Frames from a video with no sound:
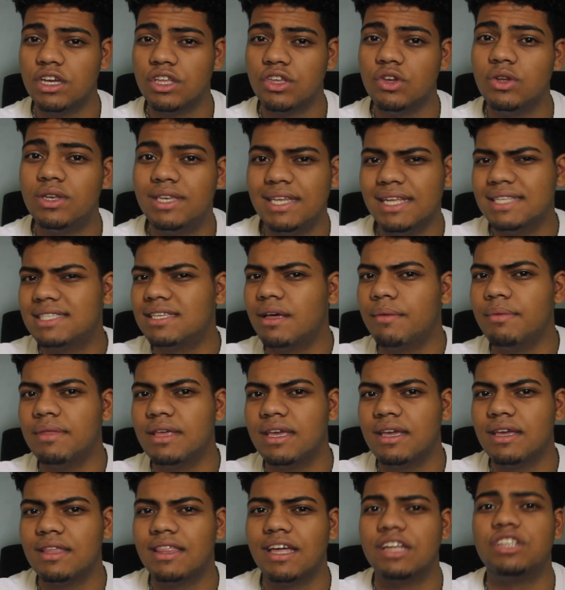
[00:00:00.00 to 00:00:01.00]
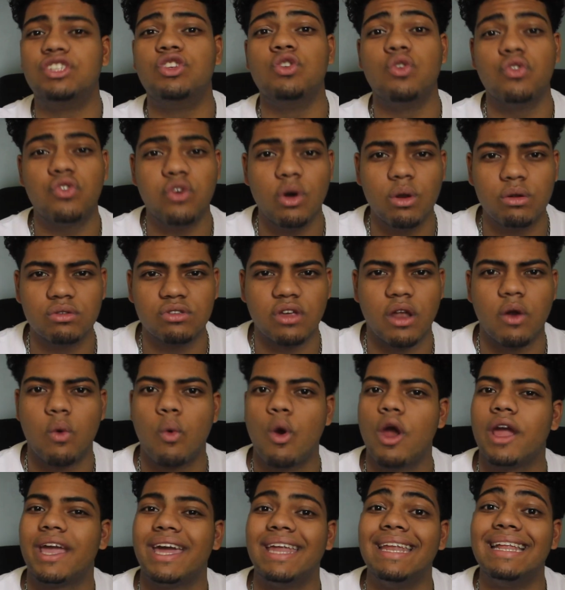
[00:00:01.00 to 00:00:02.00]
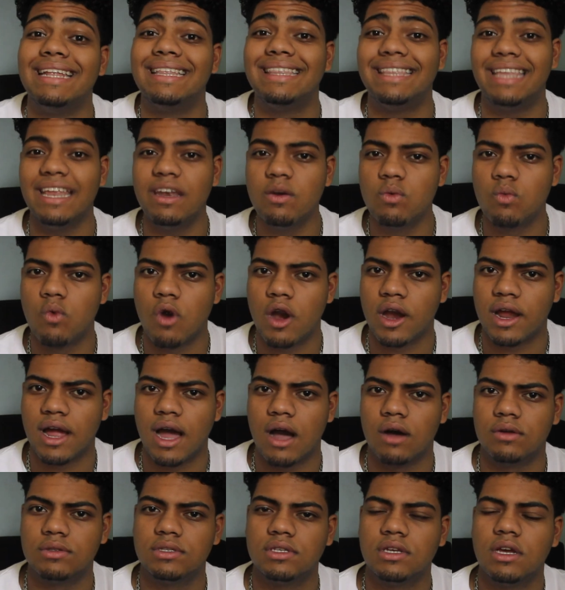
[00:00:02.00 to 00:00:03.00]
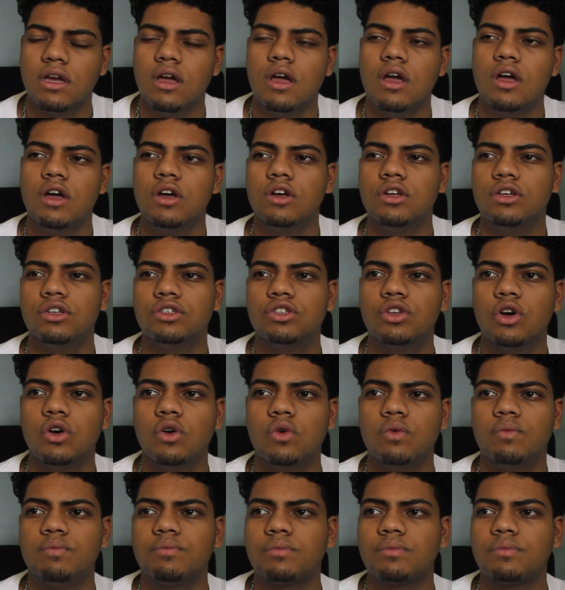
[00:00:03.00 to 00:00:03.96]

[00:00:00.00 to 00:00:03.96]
you did something that you thought was gonna work and it didn't work out. So